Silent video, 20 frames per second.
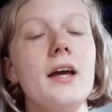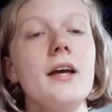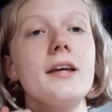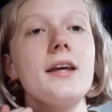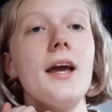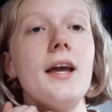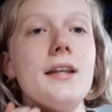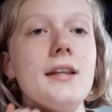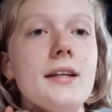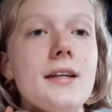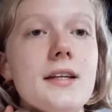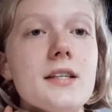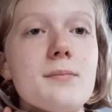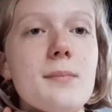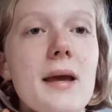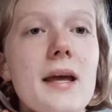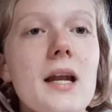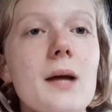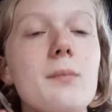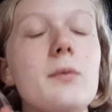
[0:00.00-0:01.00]
Caitlin is
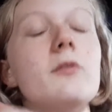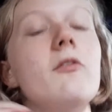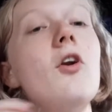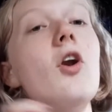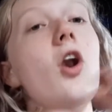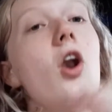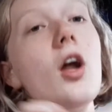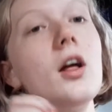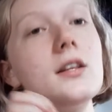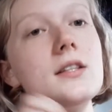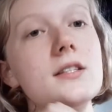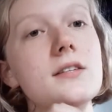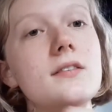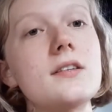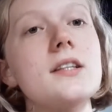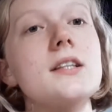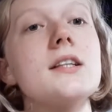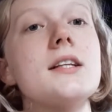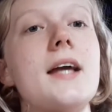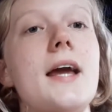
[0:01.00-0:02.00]
made up of lots of
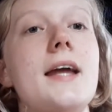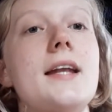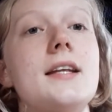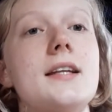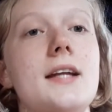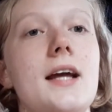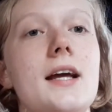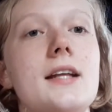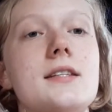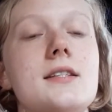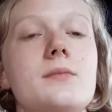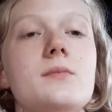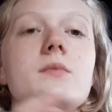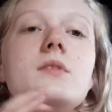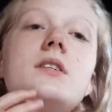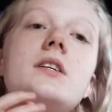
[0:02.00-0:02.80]
little Caitlin atoms,